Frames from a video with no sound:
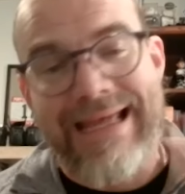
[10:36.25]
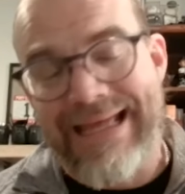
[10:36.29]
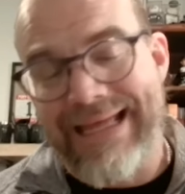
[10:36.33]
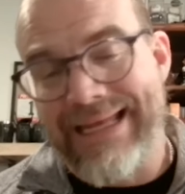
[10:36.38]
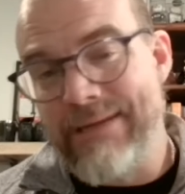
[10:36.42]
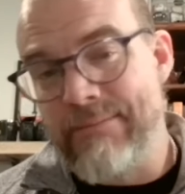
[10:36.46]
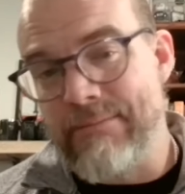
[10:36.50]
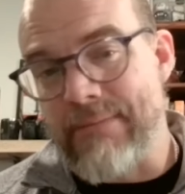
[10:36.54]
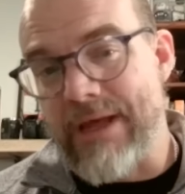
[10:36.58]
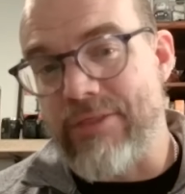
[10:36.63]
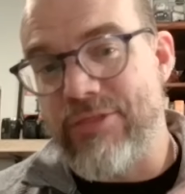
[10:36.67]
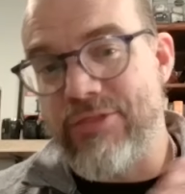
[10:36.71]

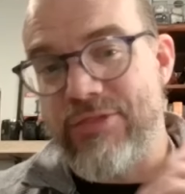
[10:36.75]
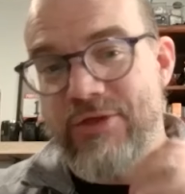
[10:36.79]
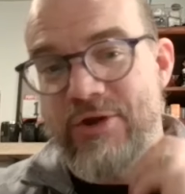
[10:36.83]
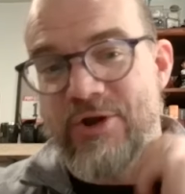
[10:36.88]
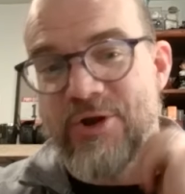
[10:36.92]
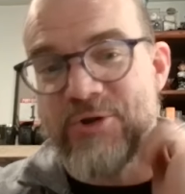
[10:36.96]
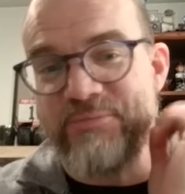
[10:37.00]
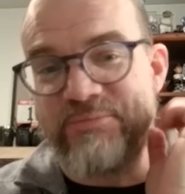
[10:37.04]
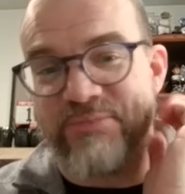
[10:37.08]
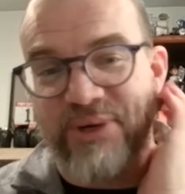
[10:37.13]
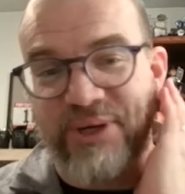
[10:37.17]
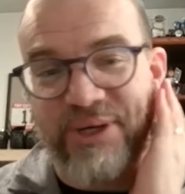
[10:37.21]
And in my
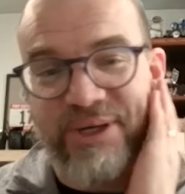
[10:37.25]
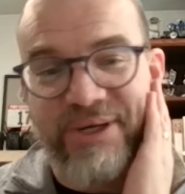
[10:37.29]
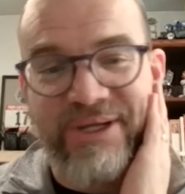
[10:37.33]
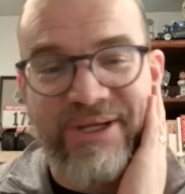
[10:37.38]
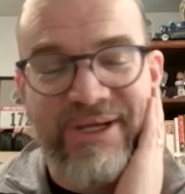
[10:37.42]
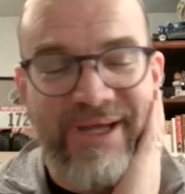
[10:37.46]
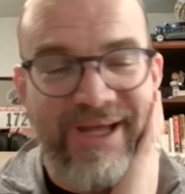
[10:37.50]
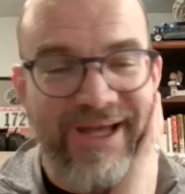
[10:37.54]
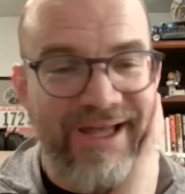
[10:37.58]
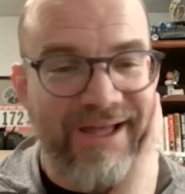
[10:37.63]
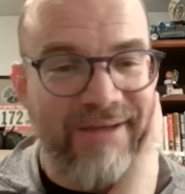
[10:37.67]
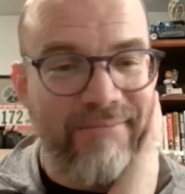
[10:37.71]
third book,
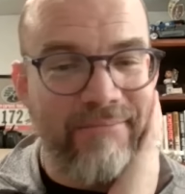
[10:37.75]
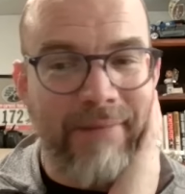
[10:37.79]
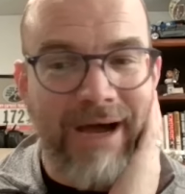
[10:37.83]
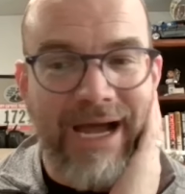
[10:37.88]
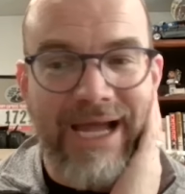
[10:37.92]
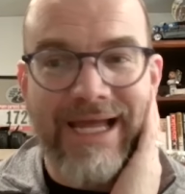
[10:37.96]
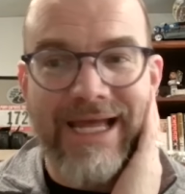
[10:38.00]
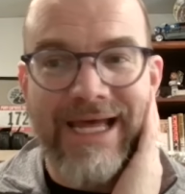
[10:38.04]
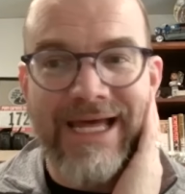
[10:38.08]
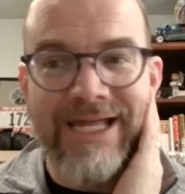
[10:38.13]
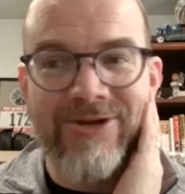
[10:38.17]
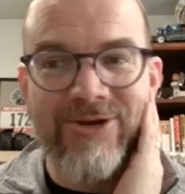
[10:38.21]

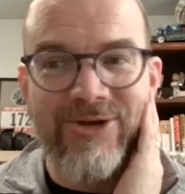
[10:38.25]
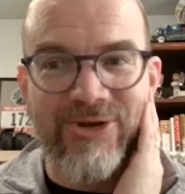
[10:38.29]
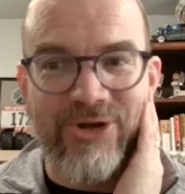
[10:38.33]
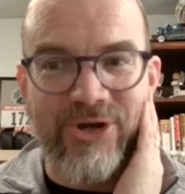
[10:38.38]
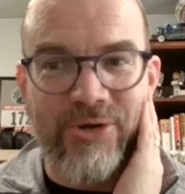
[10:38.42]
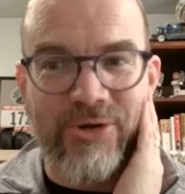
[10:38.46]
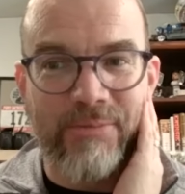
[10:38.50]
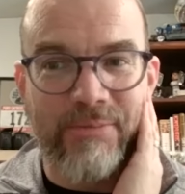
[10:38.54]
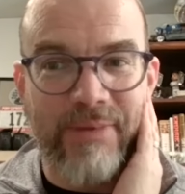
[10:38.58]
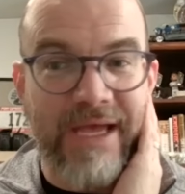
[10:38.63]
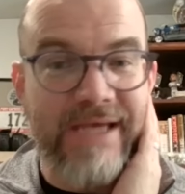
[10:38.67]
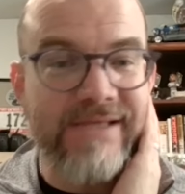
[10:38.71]
my editor
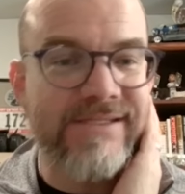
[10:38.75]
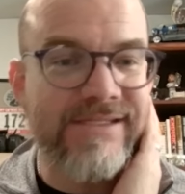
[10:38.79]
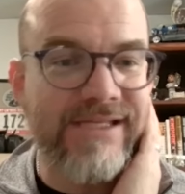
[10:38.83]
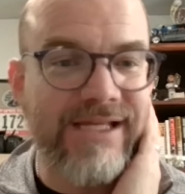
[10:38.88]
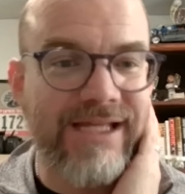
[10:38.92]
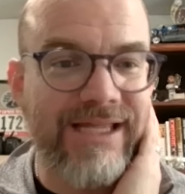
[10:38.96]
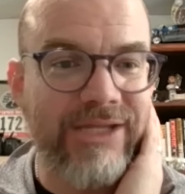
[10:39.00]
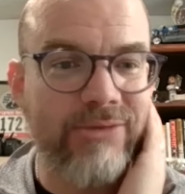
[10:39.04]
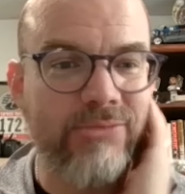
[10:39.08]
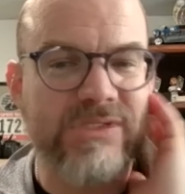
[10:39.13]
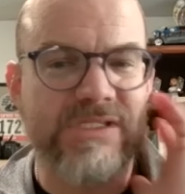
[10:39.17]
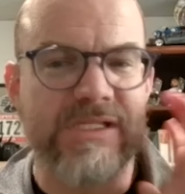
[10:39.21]

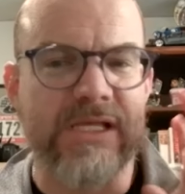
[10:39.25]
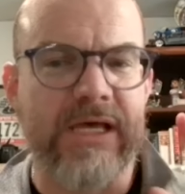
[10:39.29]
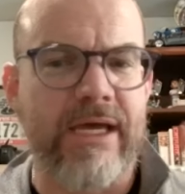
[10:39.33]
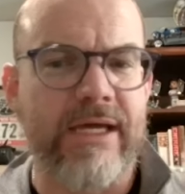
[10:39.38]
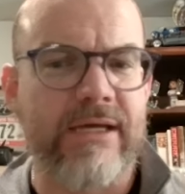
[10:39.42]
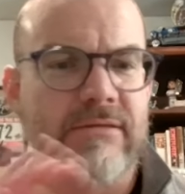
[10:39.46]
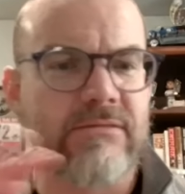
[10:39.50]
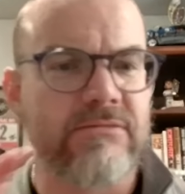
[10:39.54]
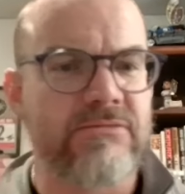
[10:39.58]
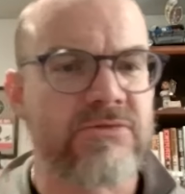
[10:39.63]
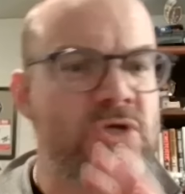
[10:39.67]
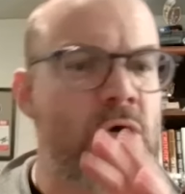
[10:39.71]
basically was
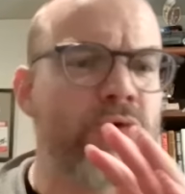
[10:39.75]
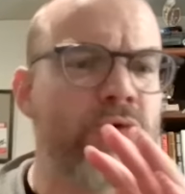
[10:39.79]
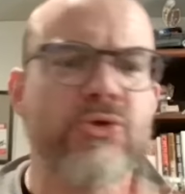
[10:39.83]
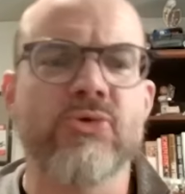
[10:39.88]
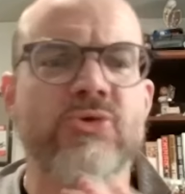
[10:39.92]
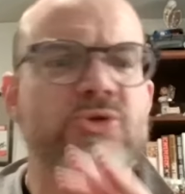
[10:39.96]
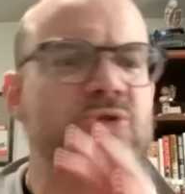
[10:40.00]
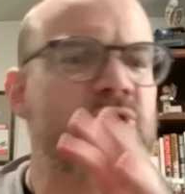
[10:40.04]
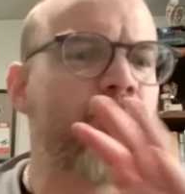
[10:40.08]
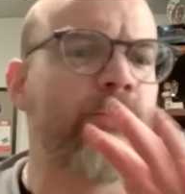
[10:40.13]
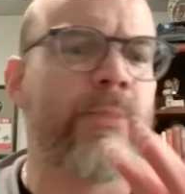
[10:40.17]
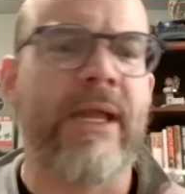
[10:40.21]
like, don't
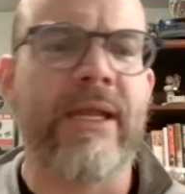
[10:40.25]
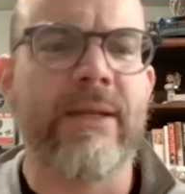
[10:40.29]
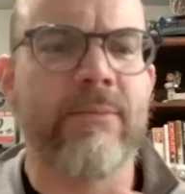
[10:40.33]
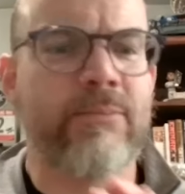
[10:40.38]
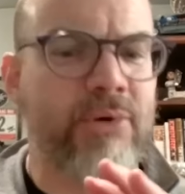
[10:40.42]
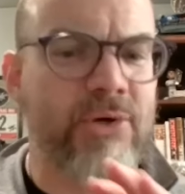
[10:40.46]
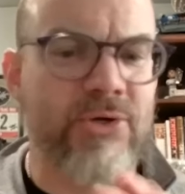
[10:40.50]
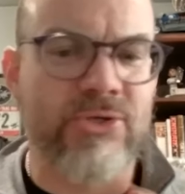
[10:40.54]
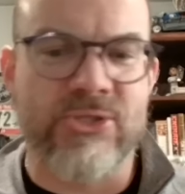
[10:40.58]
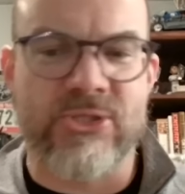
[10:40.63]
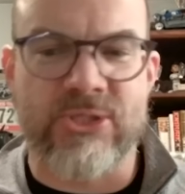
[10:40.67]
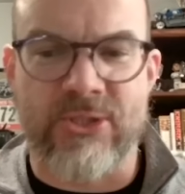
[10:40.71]
use too many
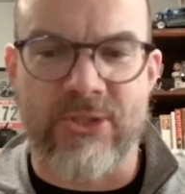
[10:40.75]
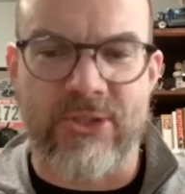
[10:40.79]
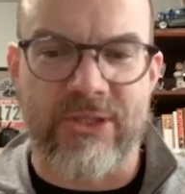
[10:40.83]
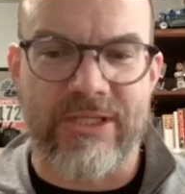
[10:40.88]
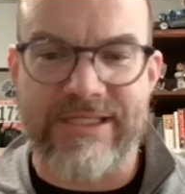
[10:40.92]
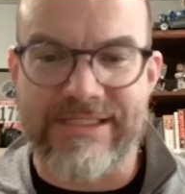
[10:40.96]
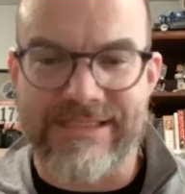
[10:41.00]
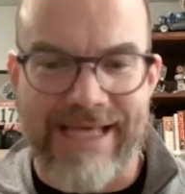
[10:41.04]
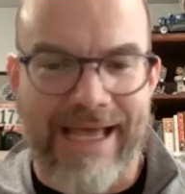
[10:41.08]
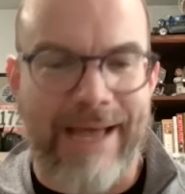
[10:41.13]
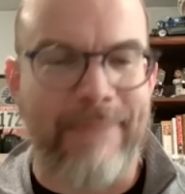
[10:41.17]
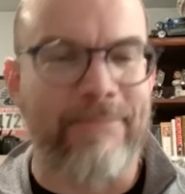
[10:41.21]
personal
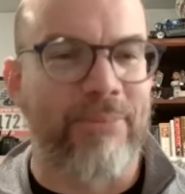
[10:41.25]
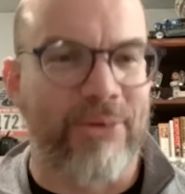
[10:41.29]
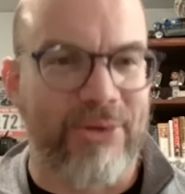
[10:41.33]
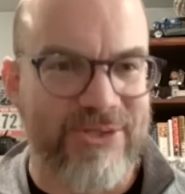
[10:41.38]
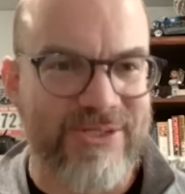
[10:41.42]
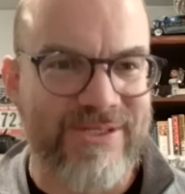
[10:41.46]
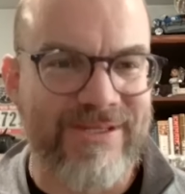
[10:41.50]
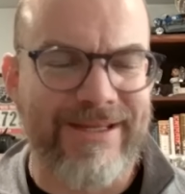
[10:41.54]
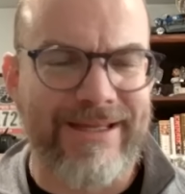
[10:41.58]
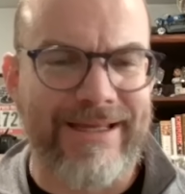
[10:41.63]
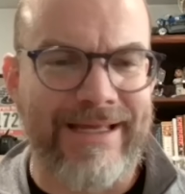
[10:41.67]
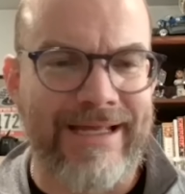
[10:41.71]
examples.